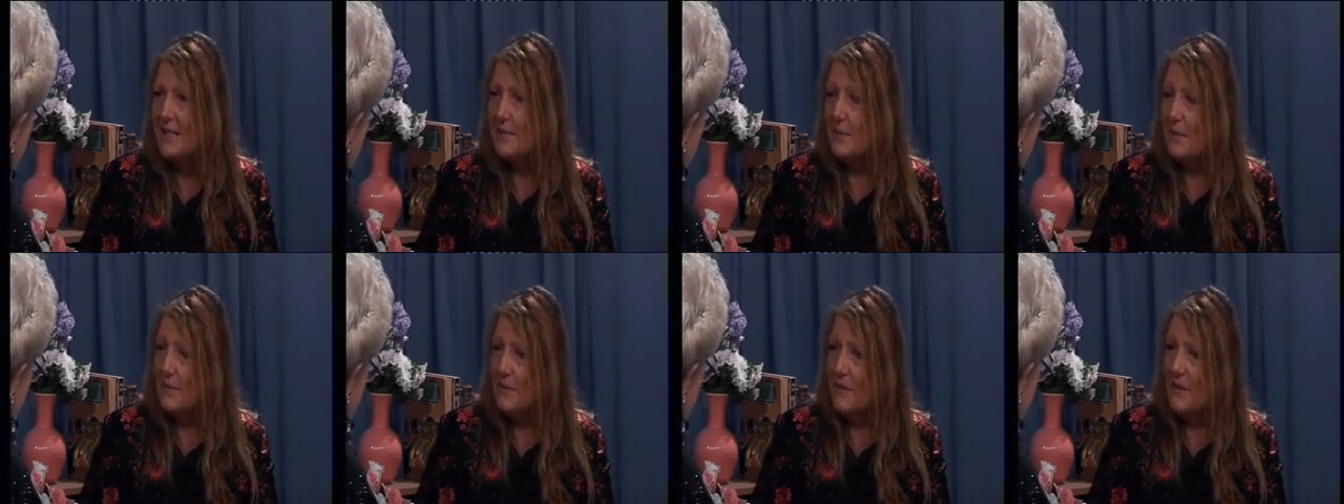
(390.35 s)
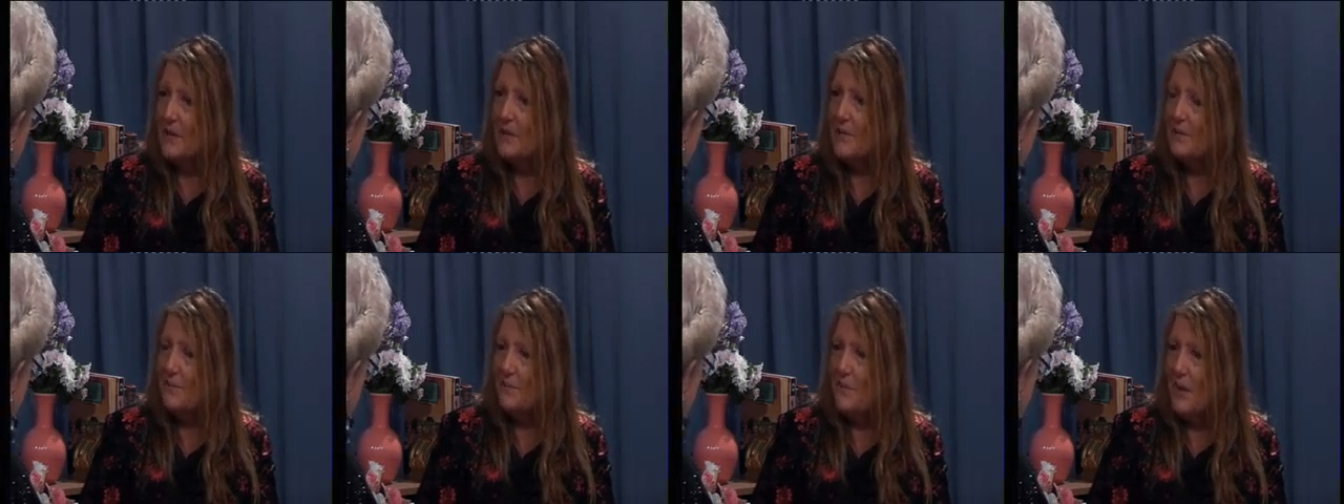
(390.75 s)
some of
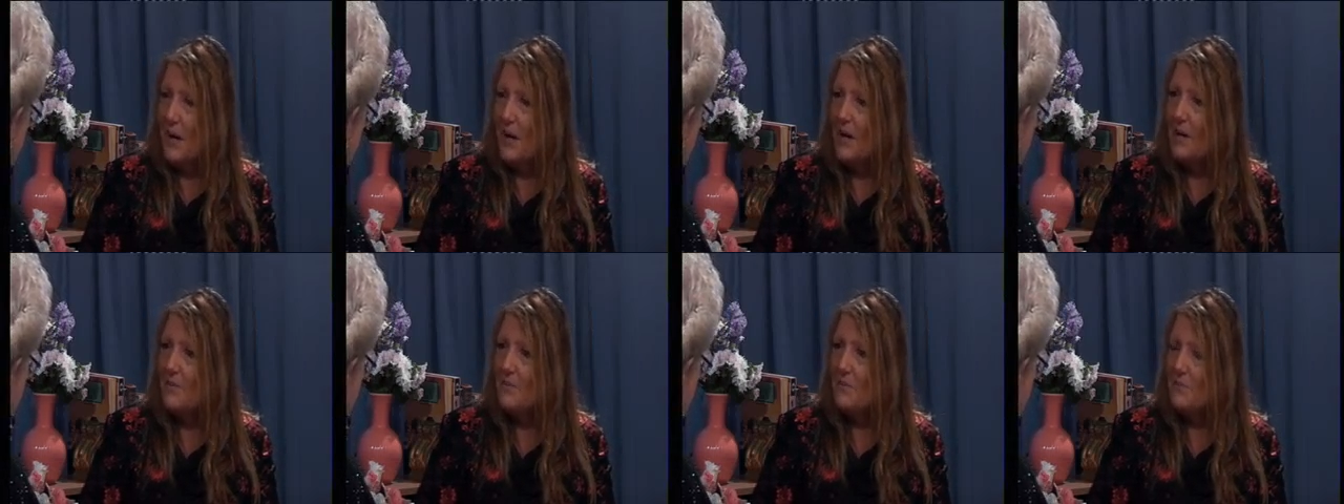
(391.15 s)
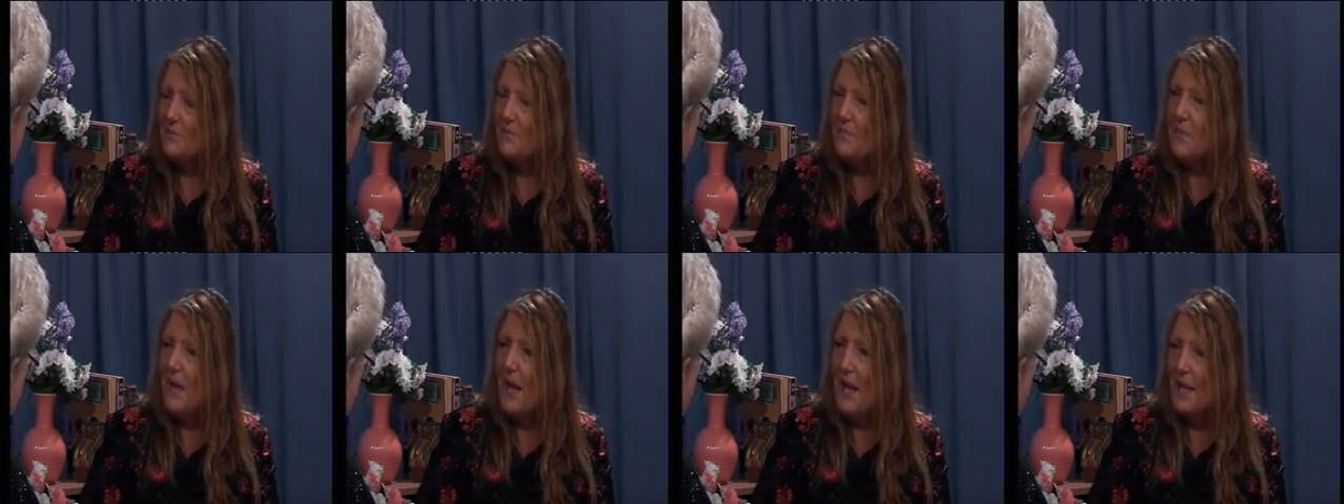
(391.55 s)
the
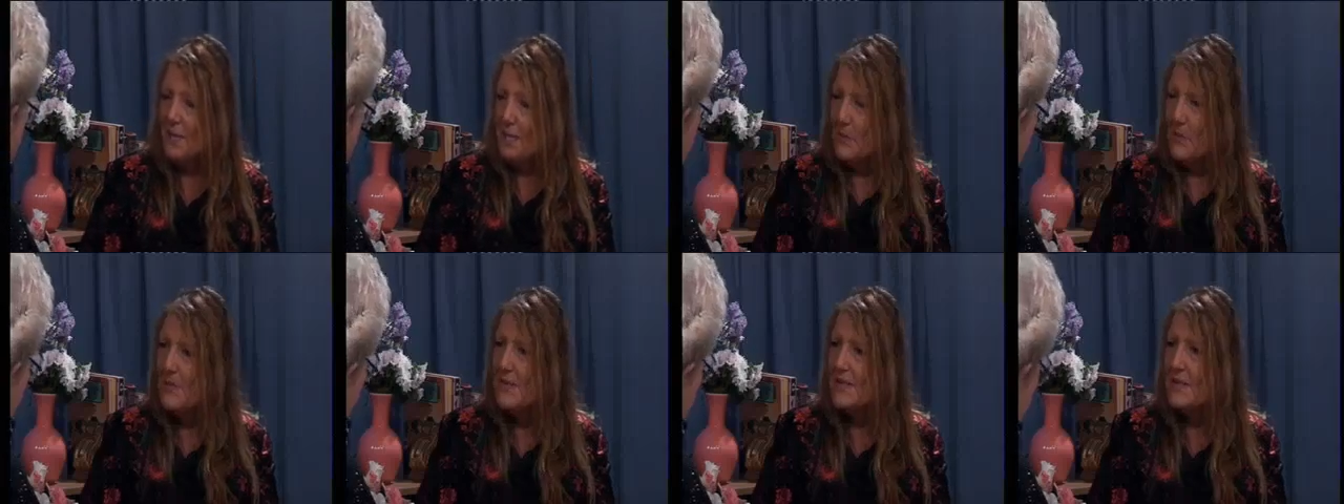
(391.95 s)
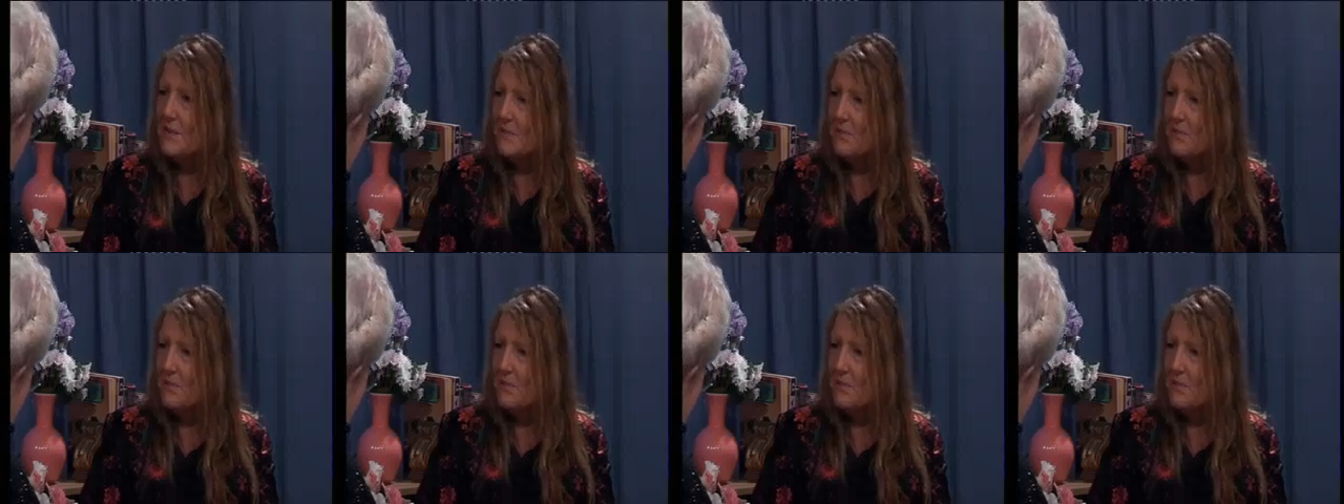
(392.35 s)
animals.